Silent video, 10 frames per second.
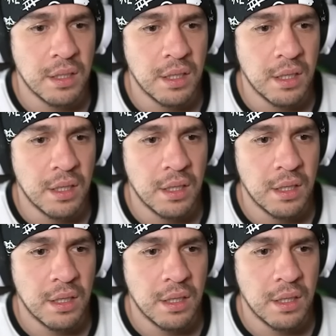
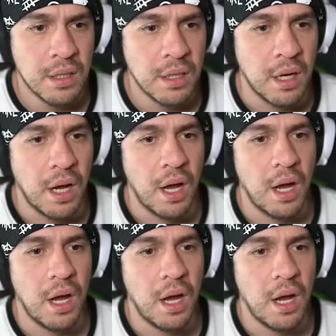
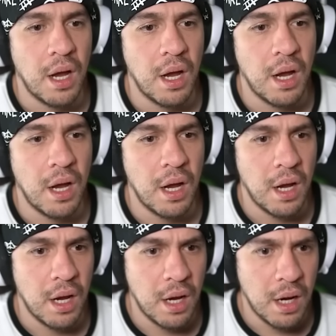
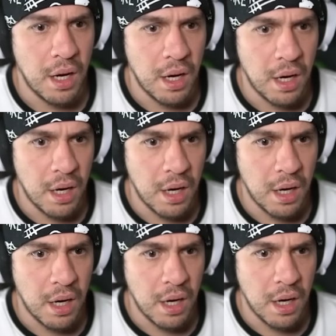
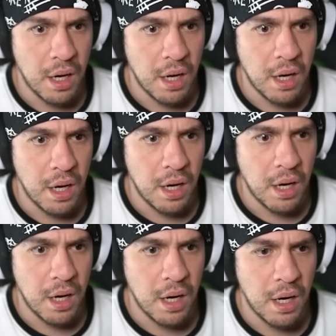(silence)